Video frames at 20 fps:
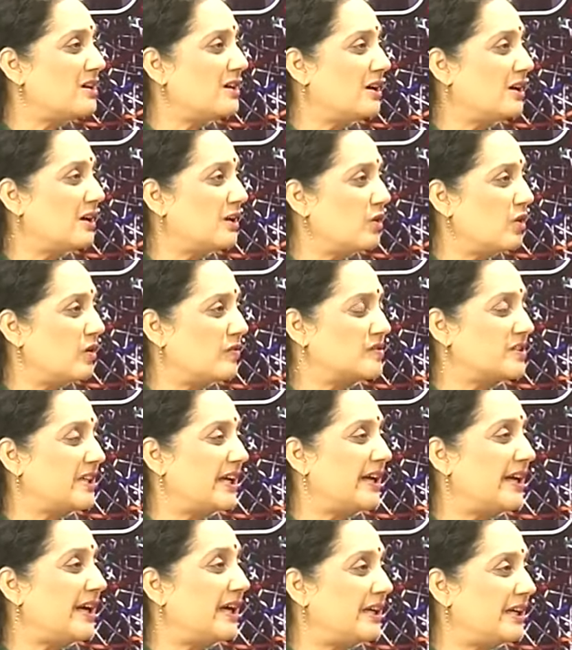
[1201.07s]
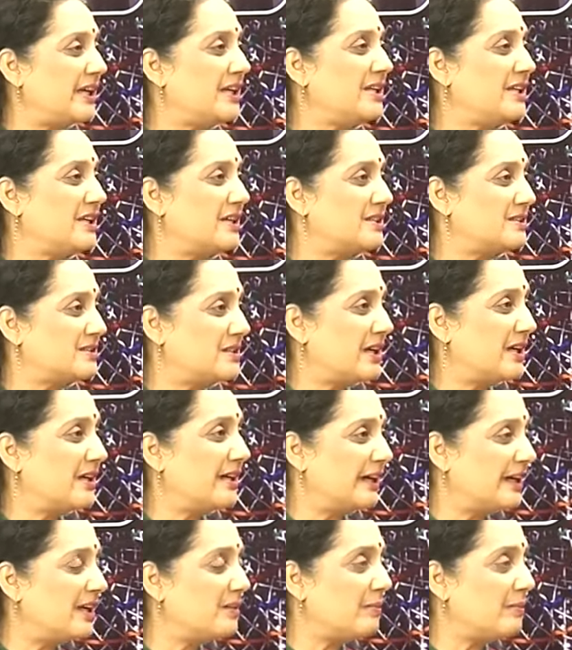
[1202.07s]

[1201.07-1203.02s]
girl of say 18 years getting